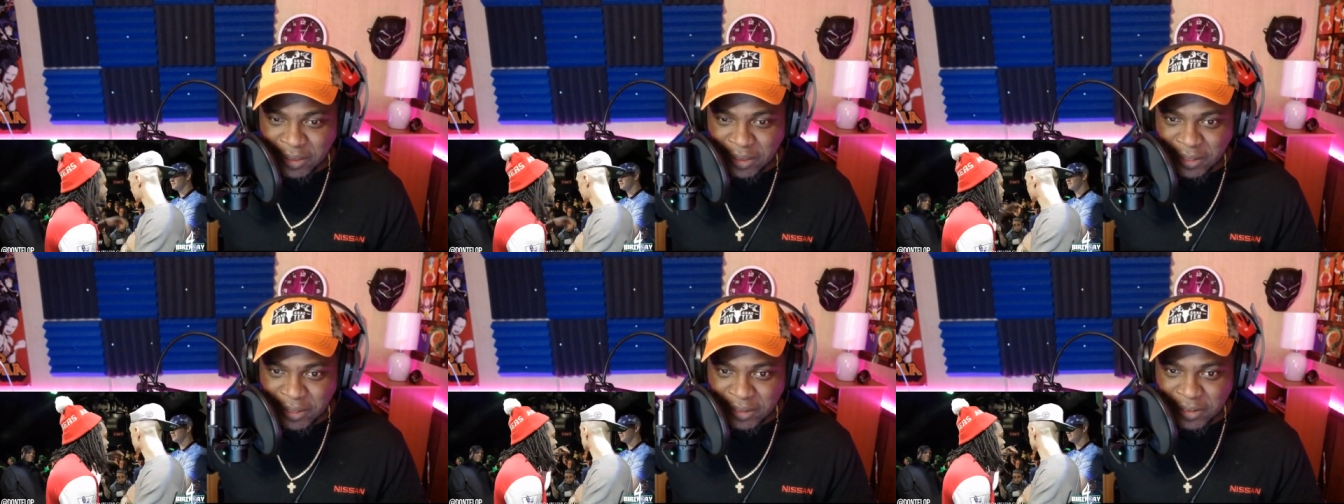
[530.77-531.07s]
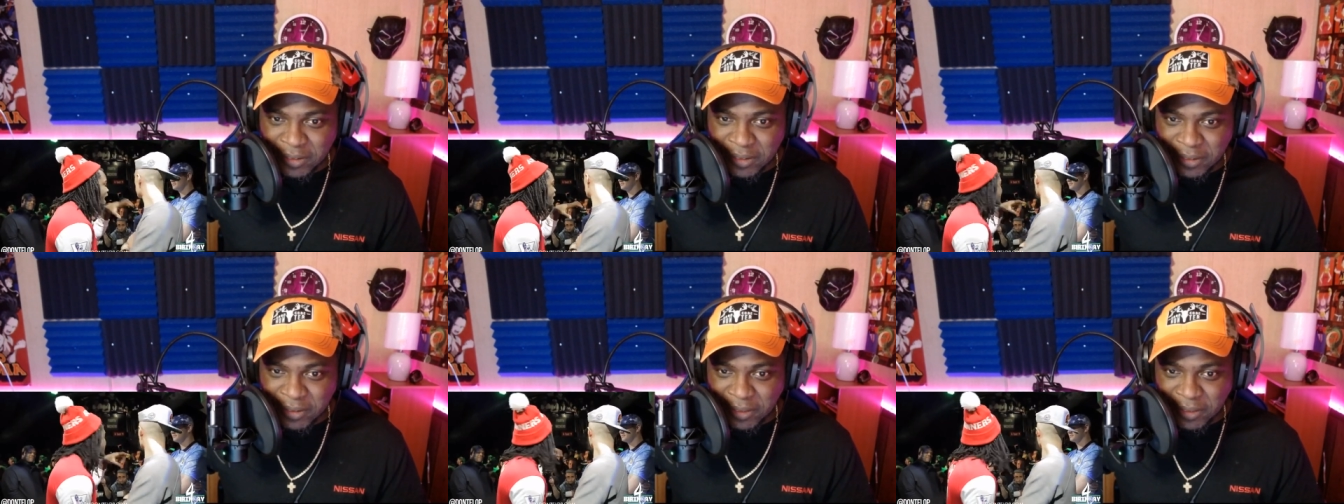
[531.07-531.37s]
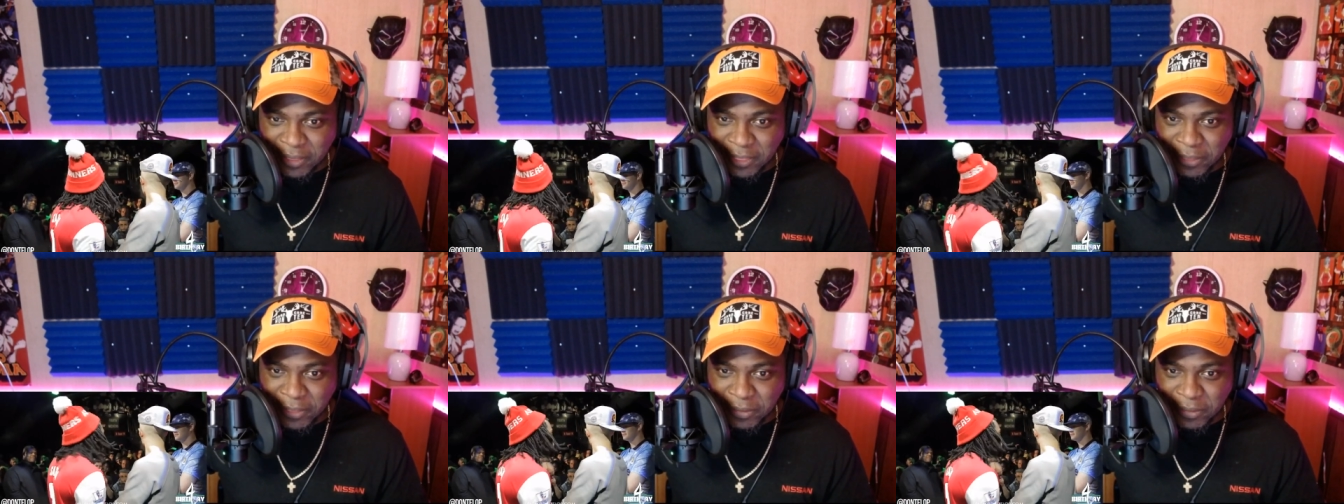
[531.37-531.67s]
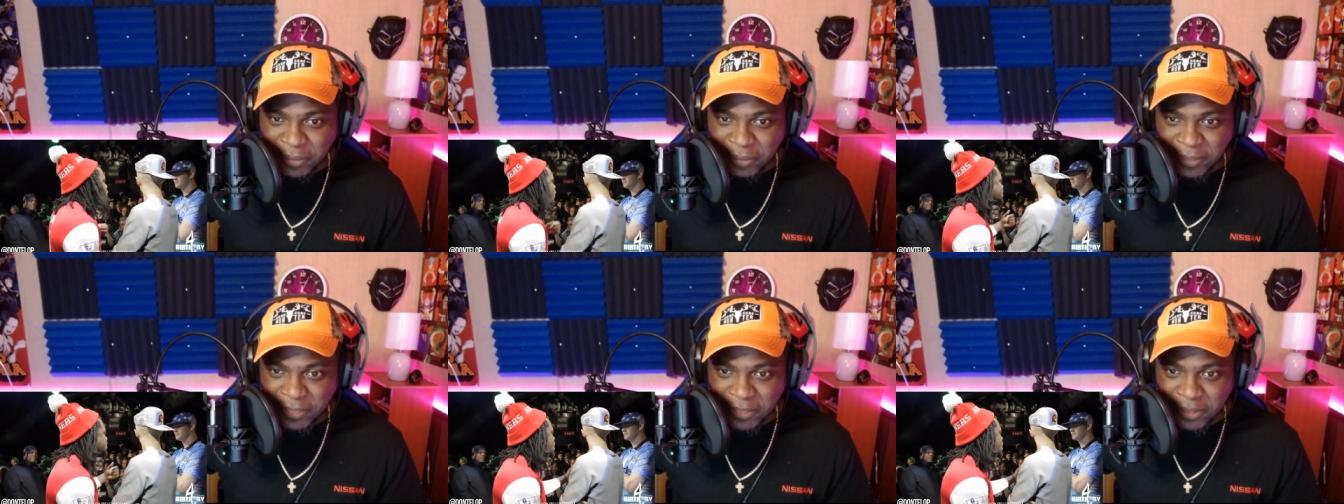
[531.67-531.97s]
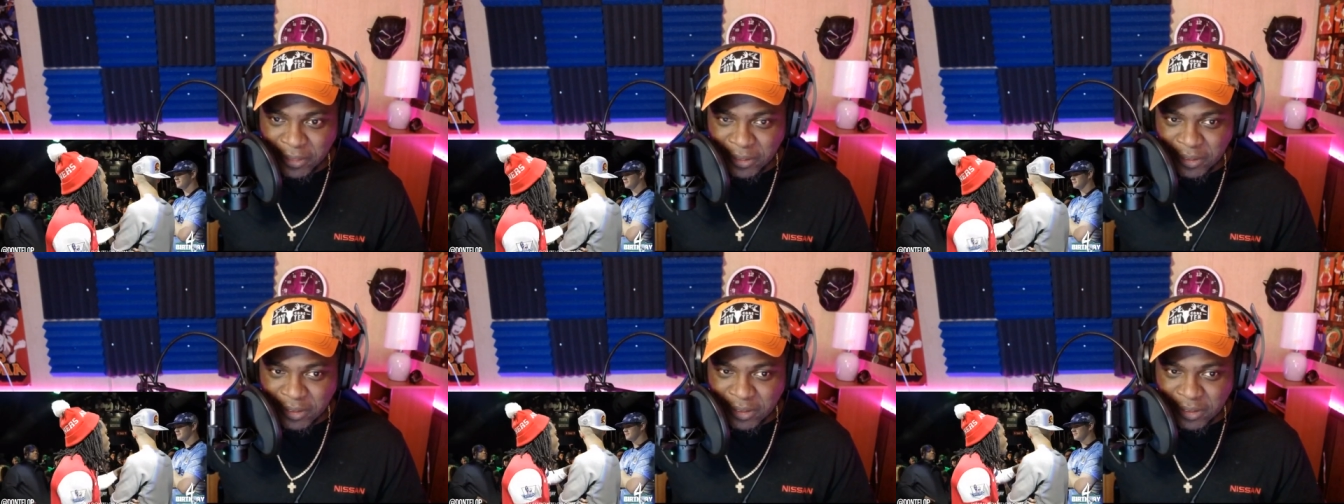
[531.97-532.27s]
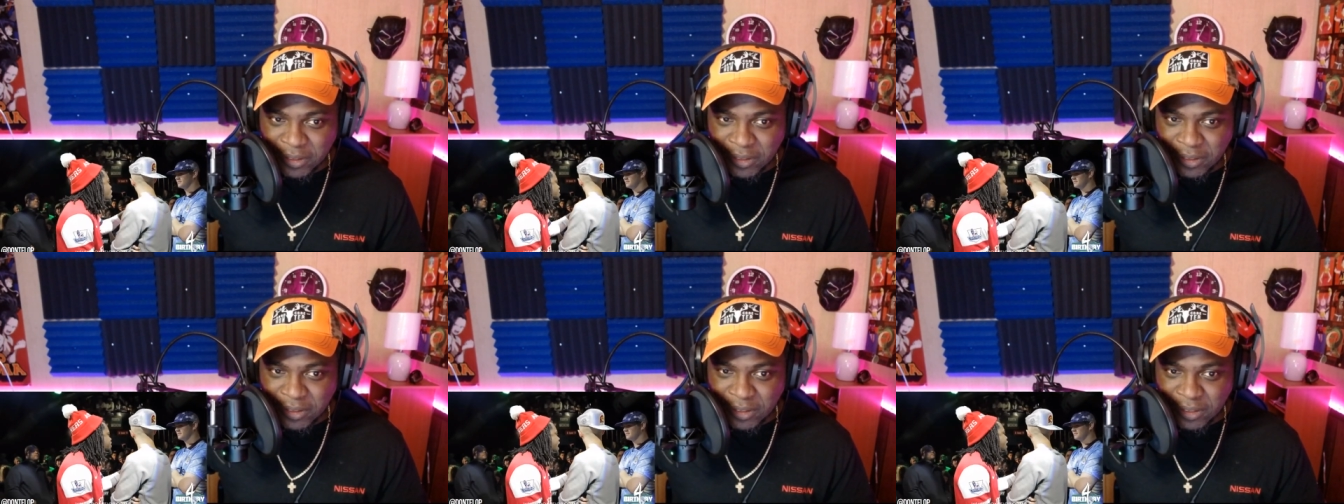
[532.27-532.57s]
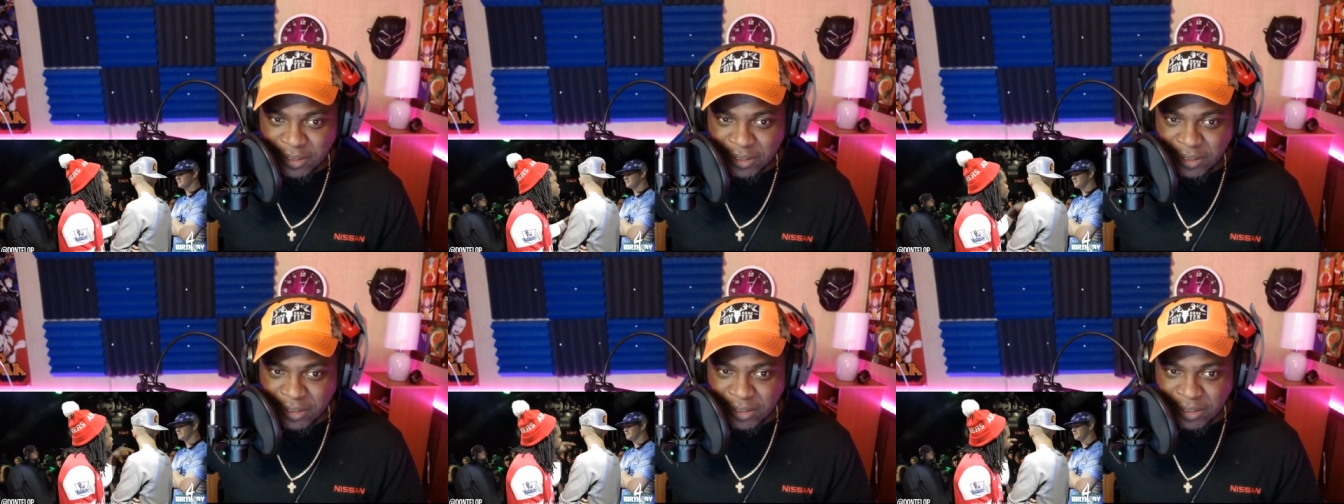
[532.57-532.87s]
then have my homeboys come
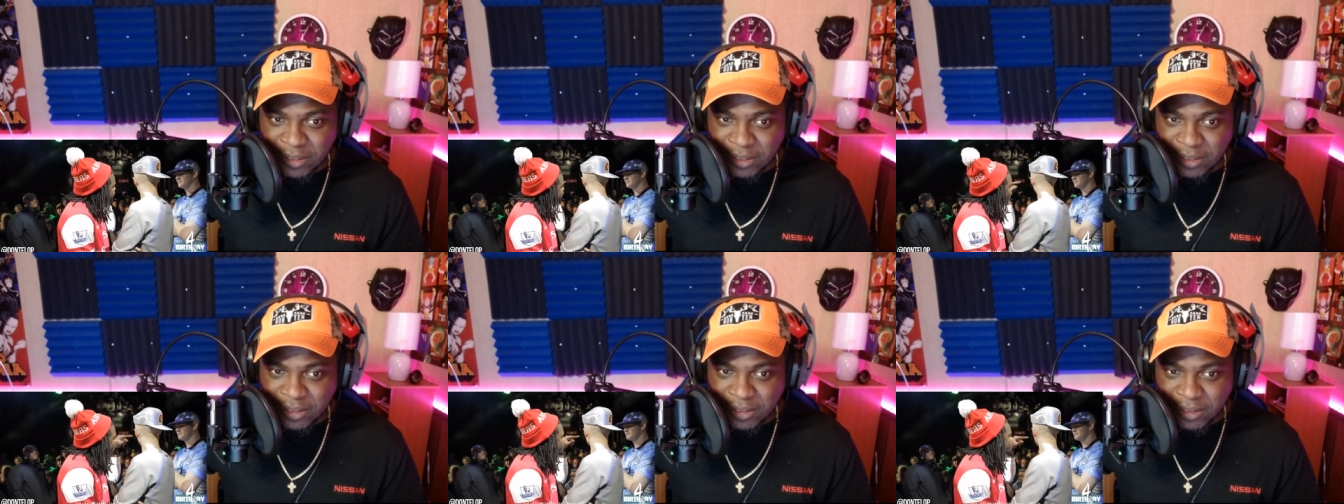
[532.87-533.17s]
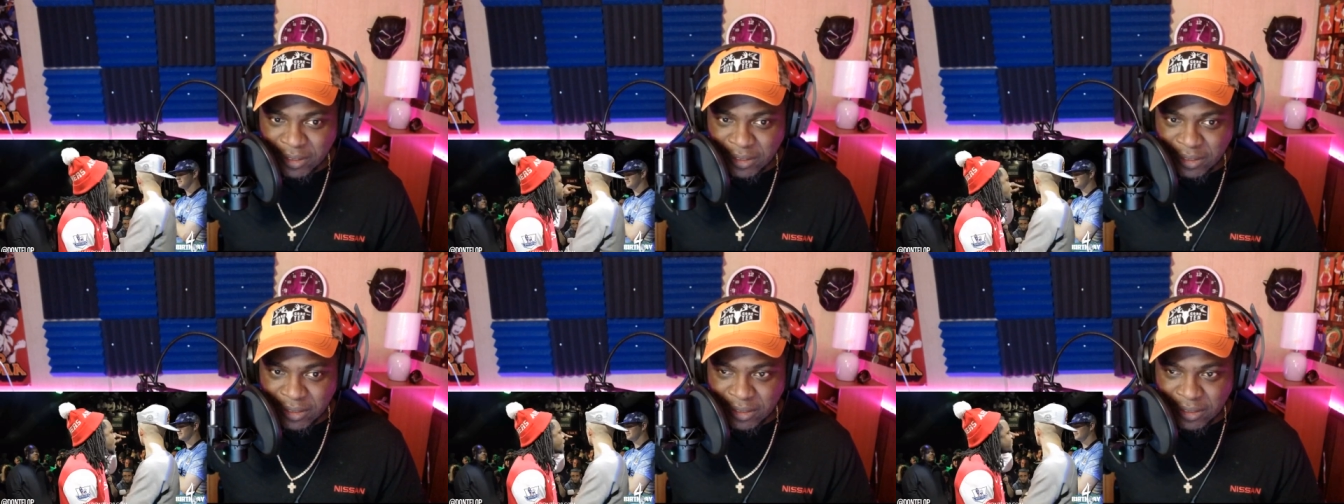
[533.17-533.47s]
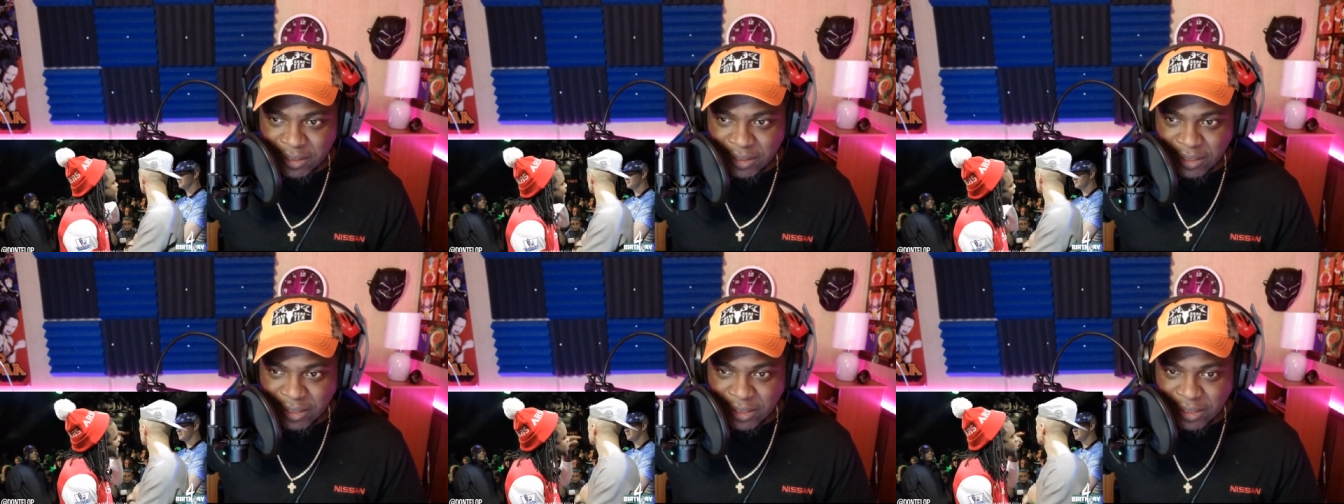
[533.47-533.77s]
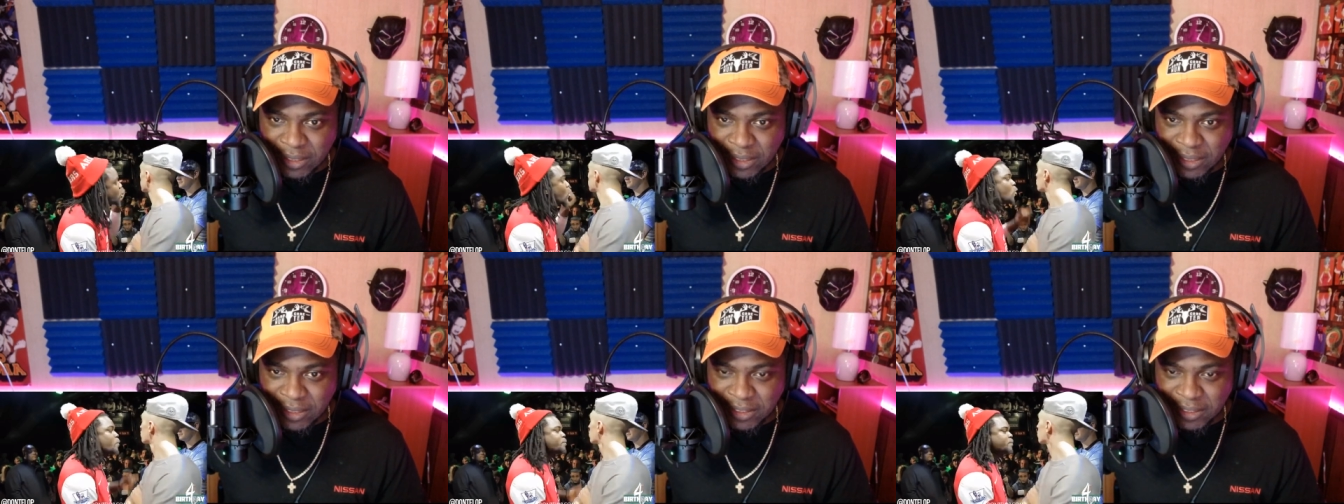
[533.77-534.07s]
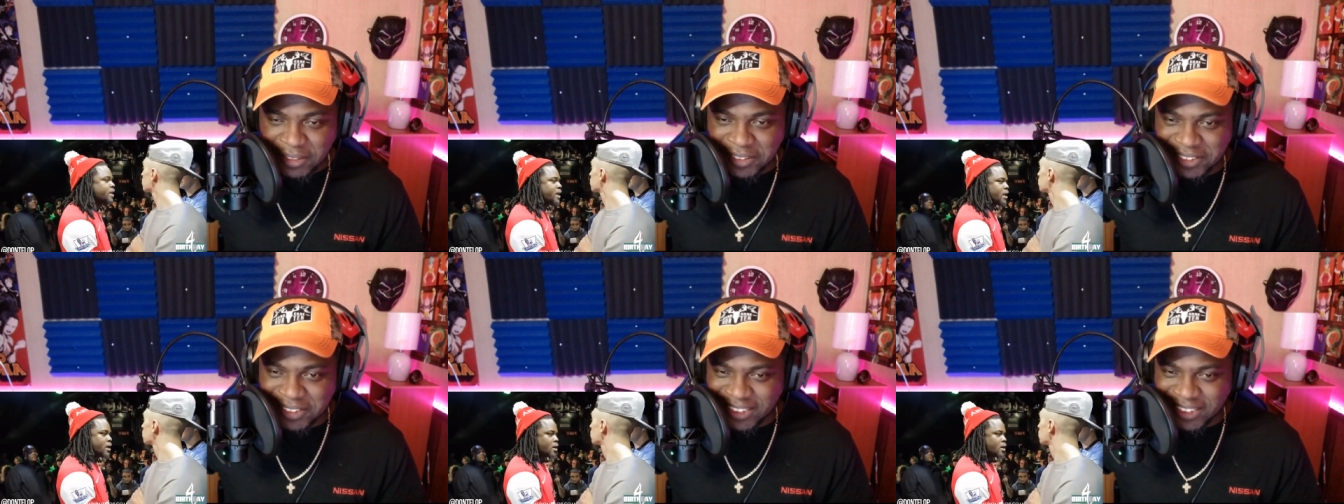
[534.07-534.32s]
carjack you for your beat up ass hoopty.